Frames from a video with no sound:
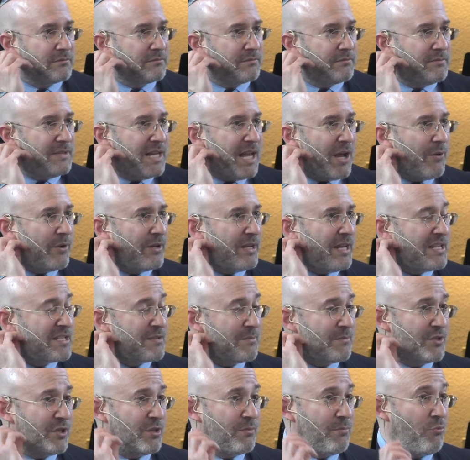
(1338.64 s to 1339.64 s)
nowadays,
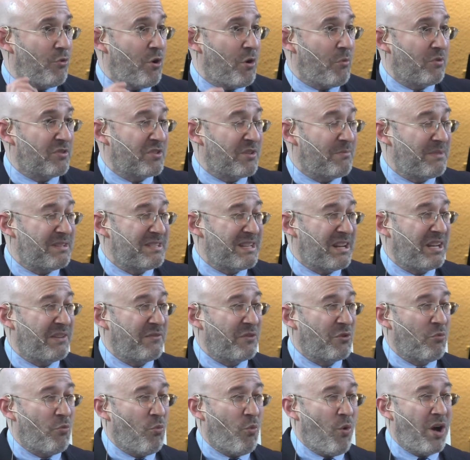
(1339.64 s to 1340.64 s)
even to the point where sometimes I don't
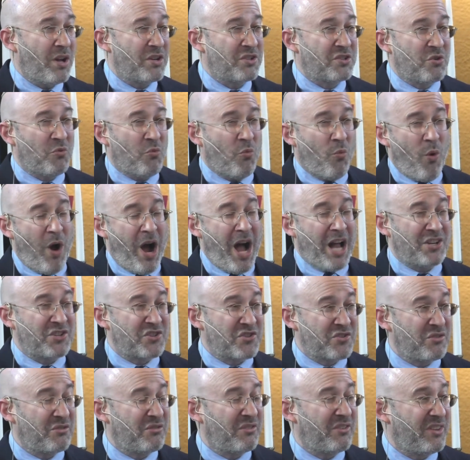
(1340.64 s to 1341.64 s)
even want to
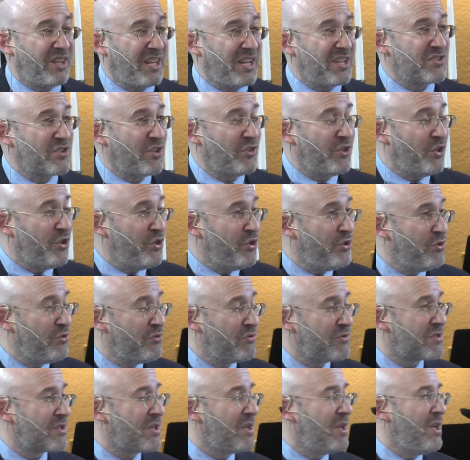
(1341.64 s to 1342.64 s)
watch certain things on the
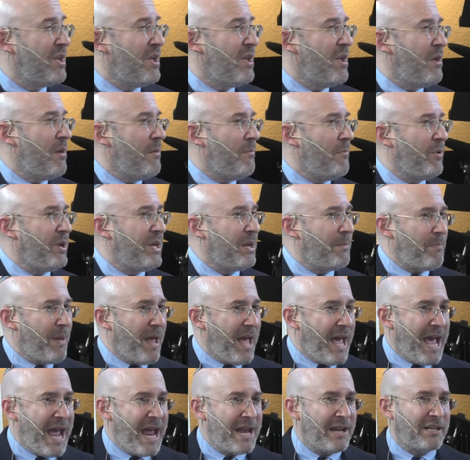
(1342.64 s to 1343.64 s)
news. We get
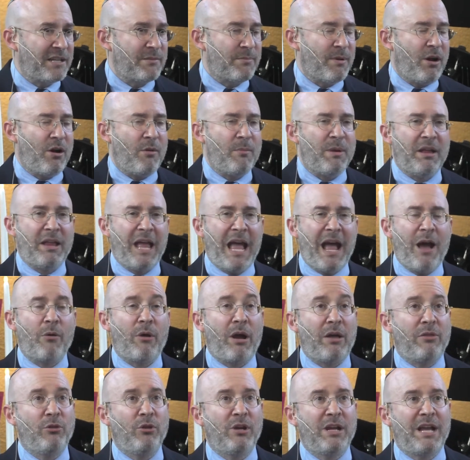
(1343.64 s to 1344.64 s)
panicked about, oh man,
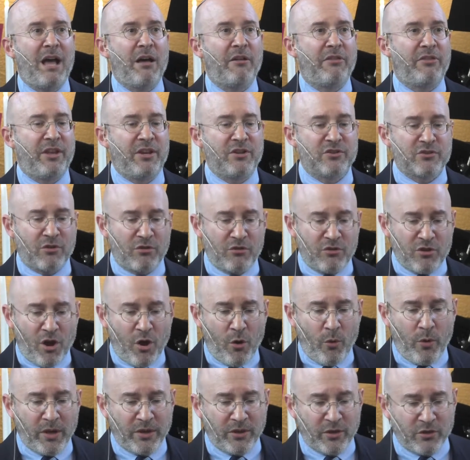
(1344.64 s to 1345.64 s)
look how things are
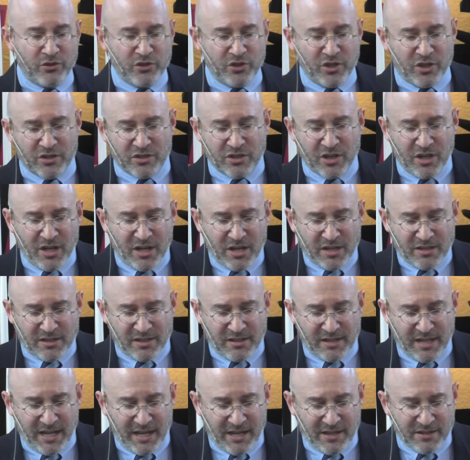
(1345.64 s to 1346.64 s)
going. They're just
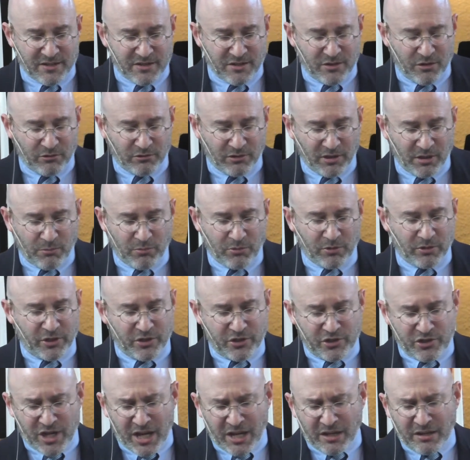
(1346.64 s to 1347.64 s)
today's, liberal
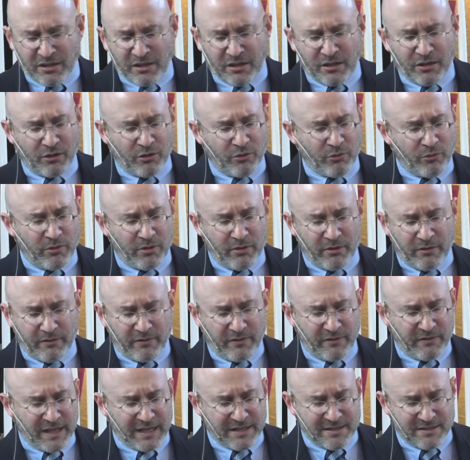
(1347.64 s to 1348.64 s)
agenda.
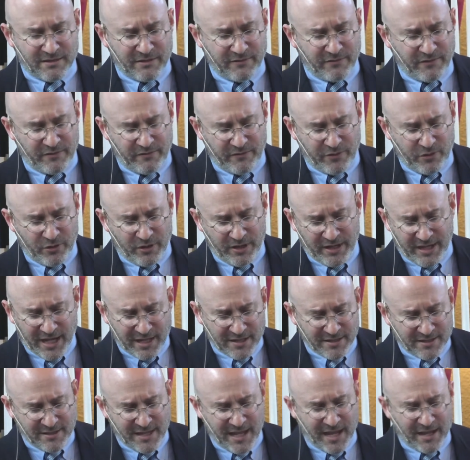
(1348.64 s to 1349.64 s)
If you're
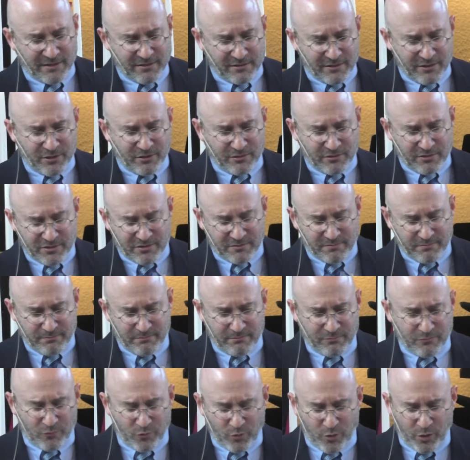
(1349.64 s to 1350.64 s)
against that, just
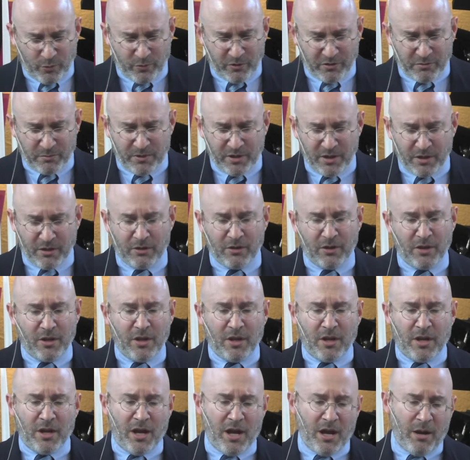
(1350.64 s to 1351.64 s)
work with me here.
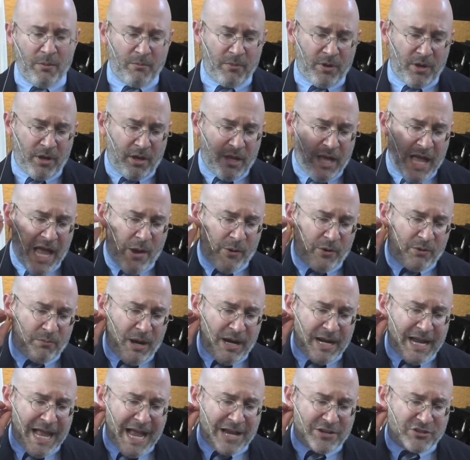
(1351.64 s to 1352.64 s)
How it
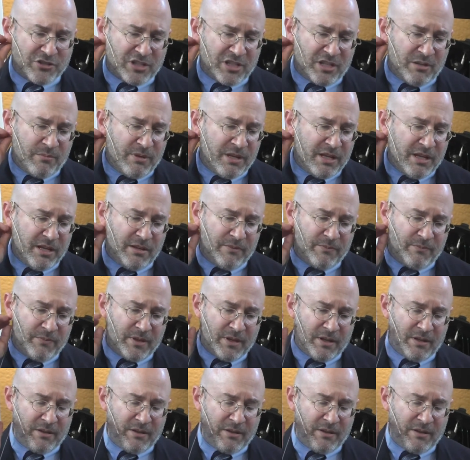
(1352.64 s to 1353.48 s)
might actually be